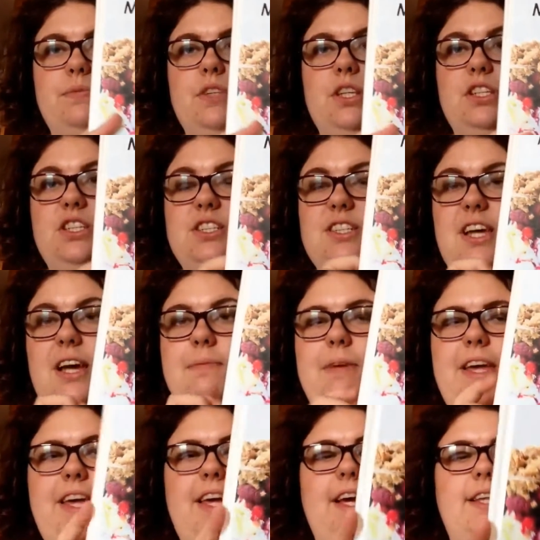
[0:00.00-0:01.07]
dessert
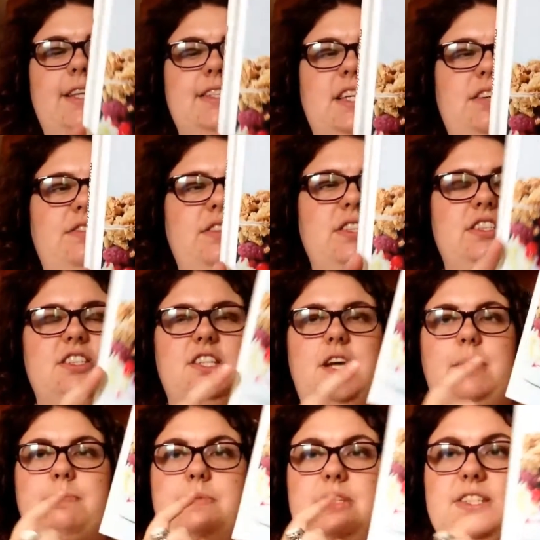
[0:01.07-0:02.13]
making, and there's even
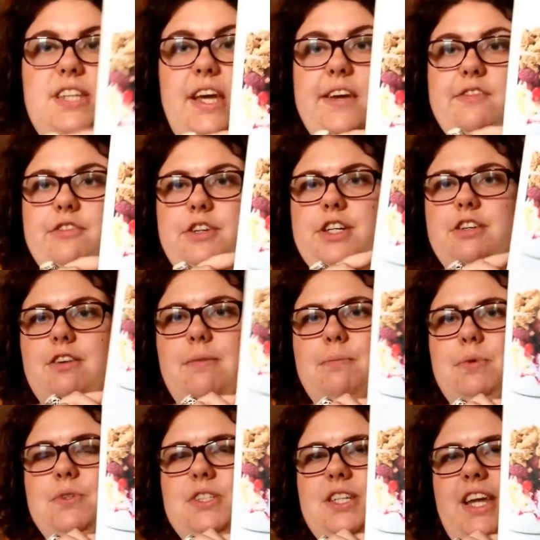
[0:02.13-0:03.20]
some savoury
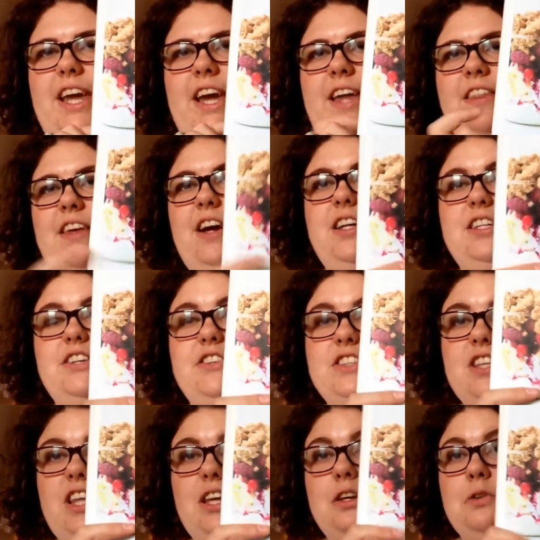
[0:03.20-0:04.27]
crumbles in here, and the idea is that
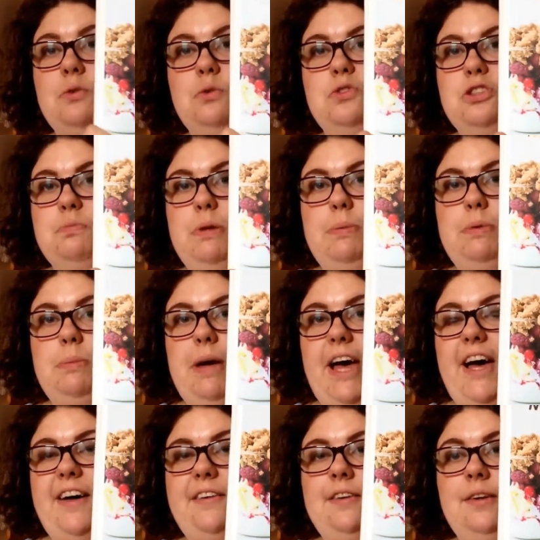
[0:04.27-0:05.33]
they can all just be
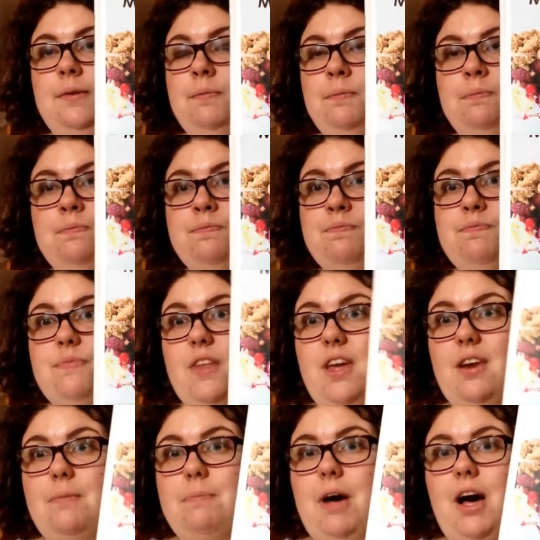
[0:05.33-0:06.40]
prepared
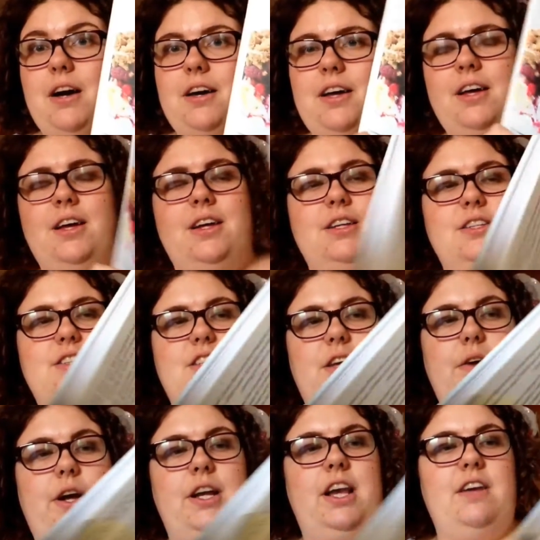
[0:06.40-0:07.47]
in a mug. So
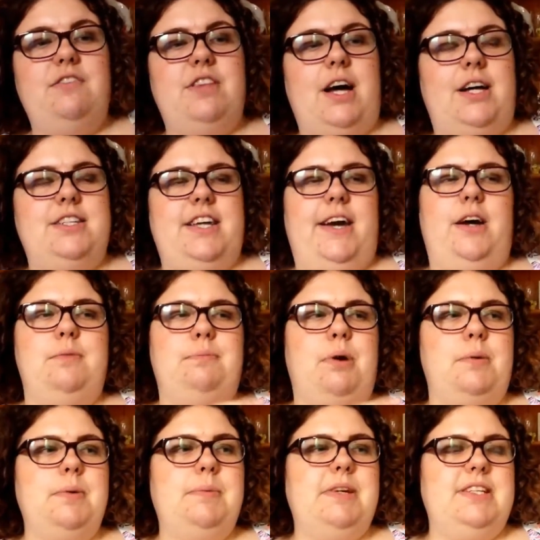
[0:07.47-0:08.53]
I love that idea. I'd
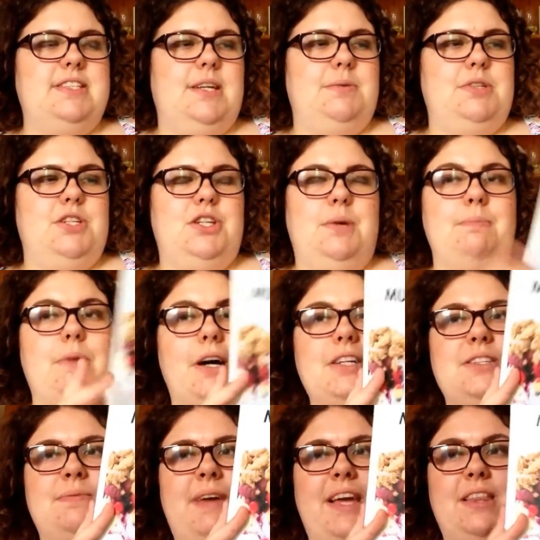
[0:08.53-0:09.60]
probably substitute mugs
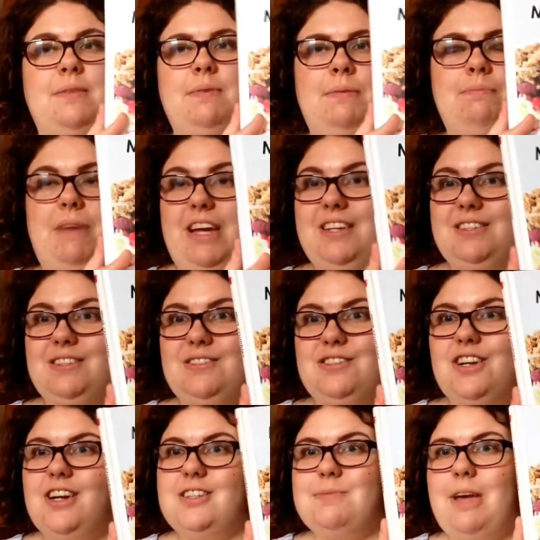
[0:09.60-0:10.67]
and make them in mason
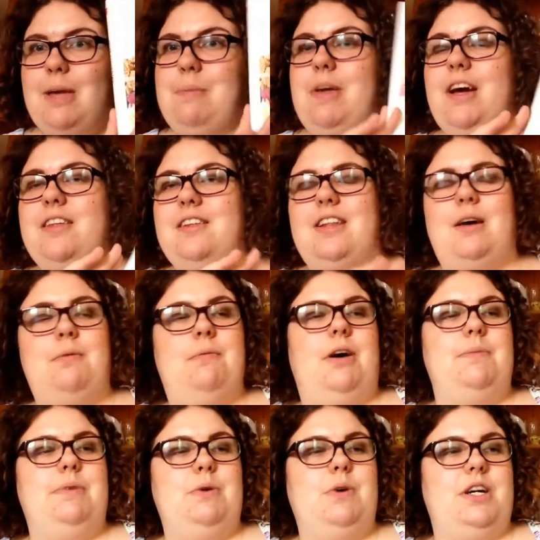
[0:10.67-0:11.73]
jars maybe. I think that
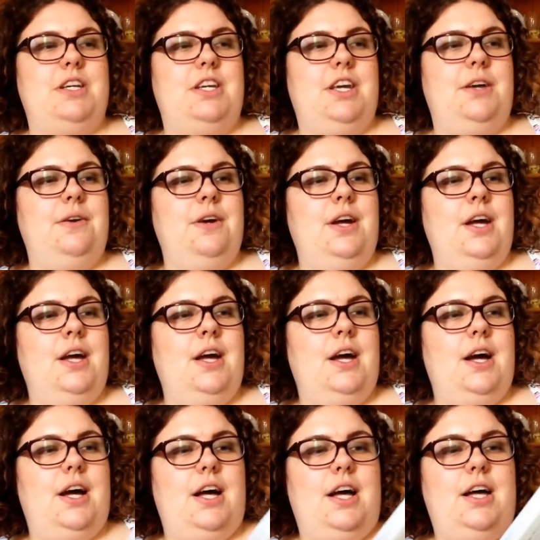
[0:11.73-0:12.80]
might be quite cute.
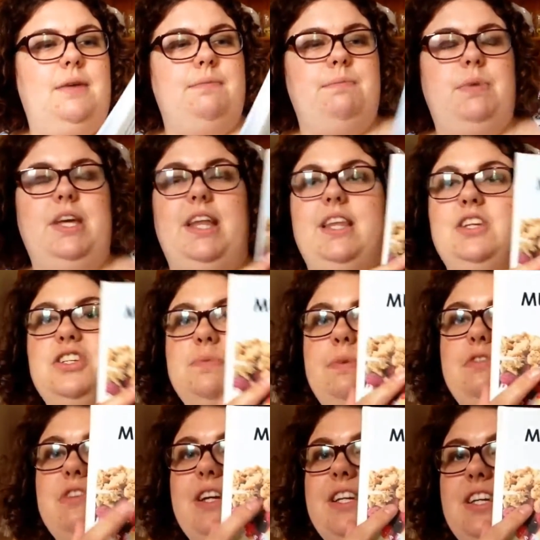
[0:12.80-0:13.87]
But yeah, they should be
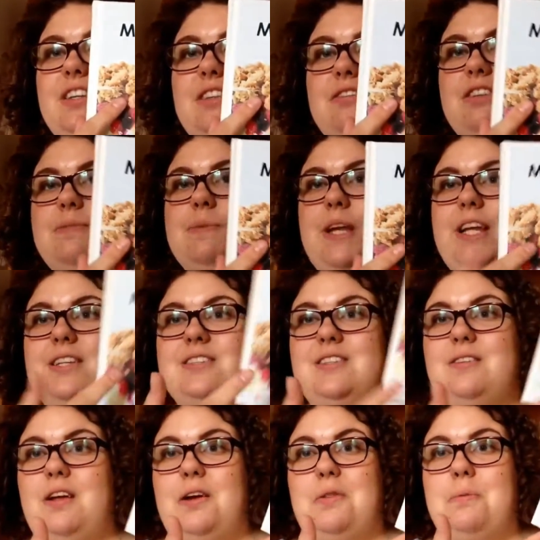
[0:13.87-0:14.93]
ready in 3 minutes in
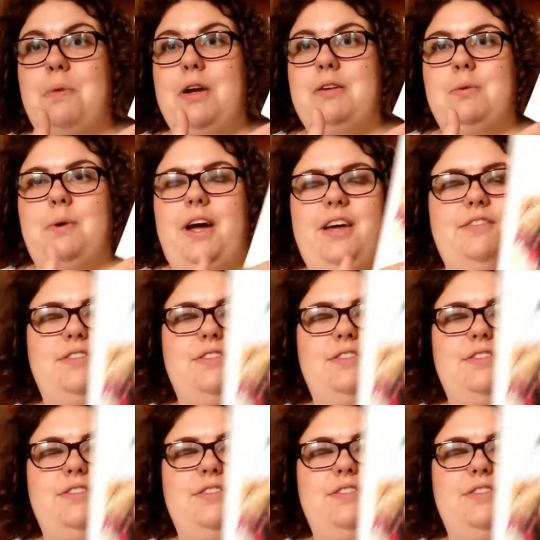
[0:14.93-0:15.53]
like the microwave.